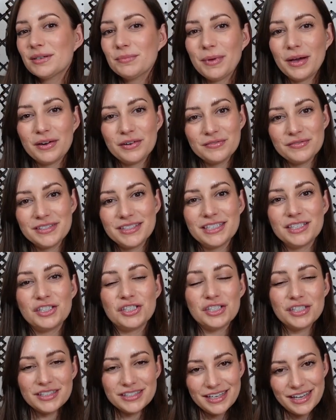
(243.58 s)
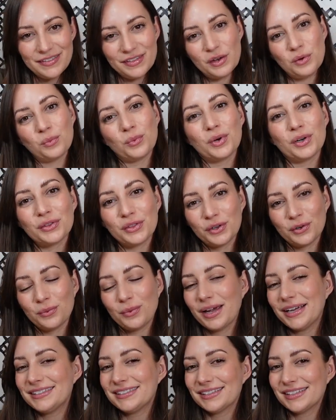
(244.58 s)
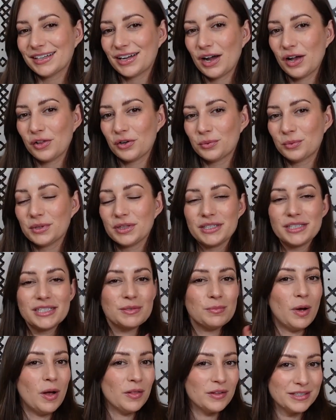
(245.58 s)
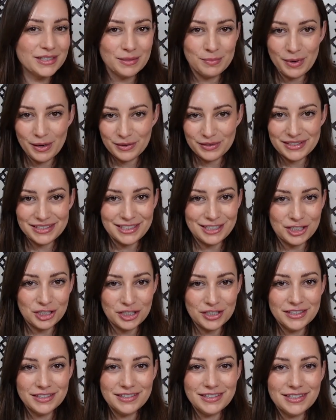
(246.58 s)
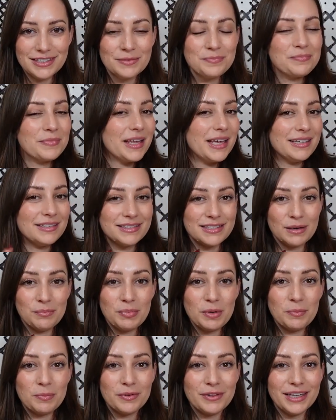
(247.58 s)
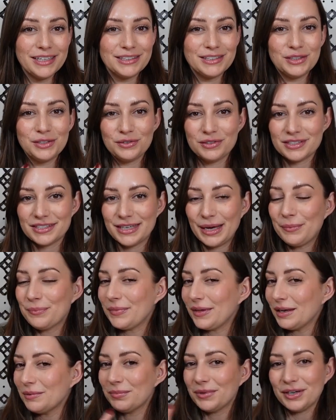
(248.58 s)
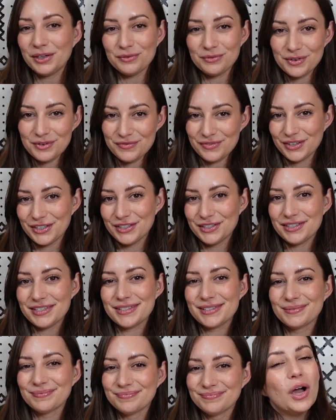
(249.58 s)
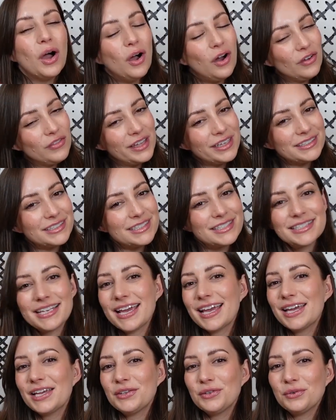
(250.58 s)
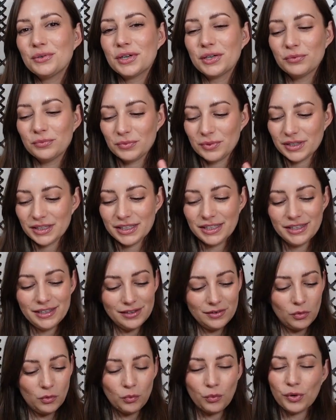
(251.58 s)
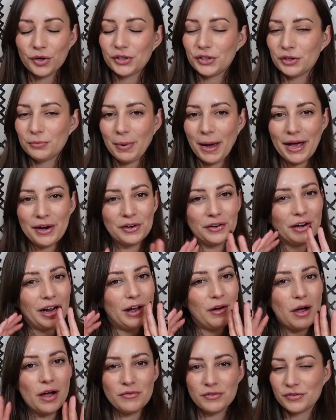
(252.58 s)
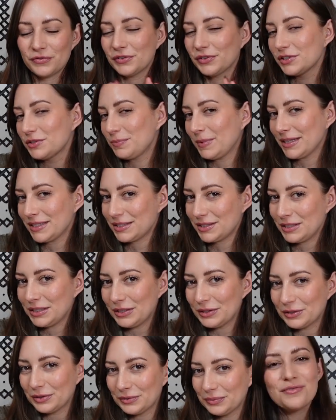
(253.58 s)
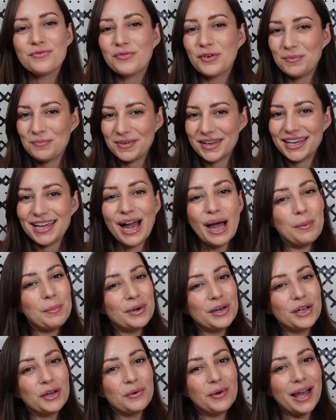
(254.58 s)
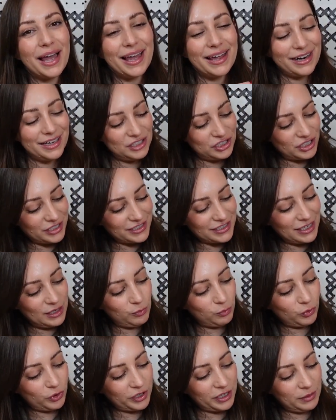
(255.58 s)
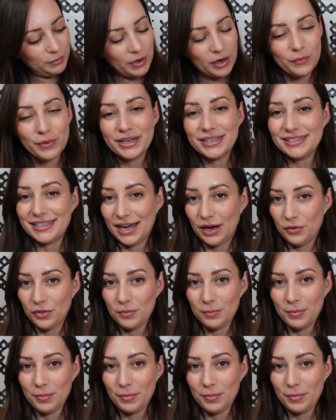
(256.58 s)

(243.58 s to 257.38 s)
amount of stitches and then work their way to the color with the smallest amount of stitches. And some people like to do the same thing, but in reverse. All that to say, you can really work your pattern however feels best to you. For me, I'm going to go ahead and just keep working my way down the